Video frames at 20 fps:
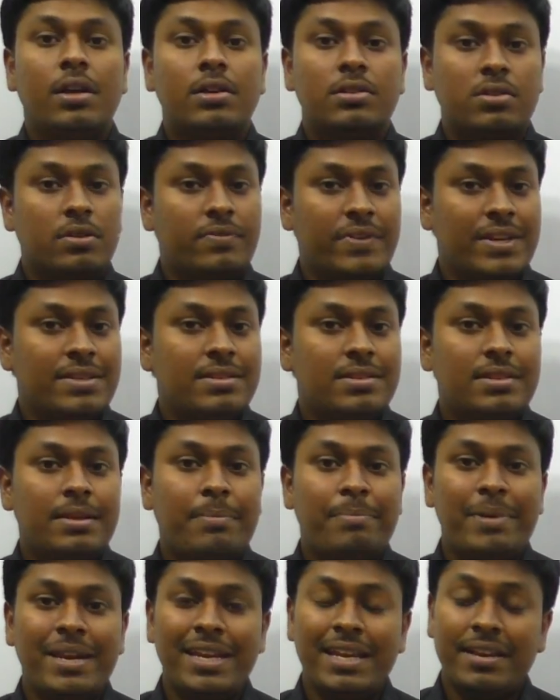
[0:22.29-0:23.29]
So friends, the
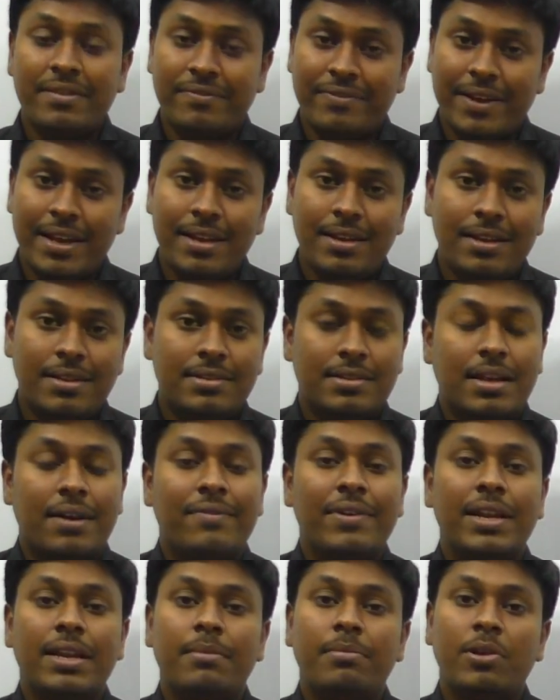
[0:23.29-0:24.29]
PDF file is
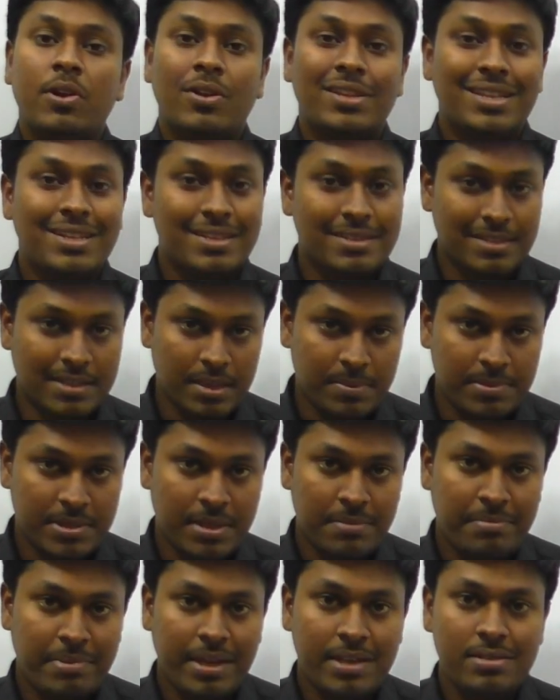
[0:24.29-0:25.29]
available on the
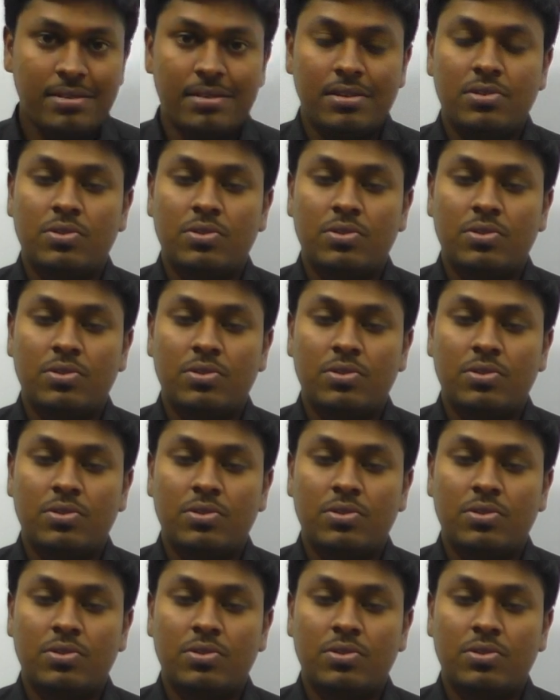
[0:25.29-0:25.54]
description page.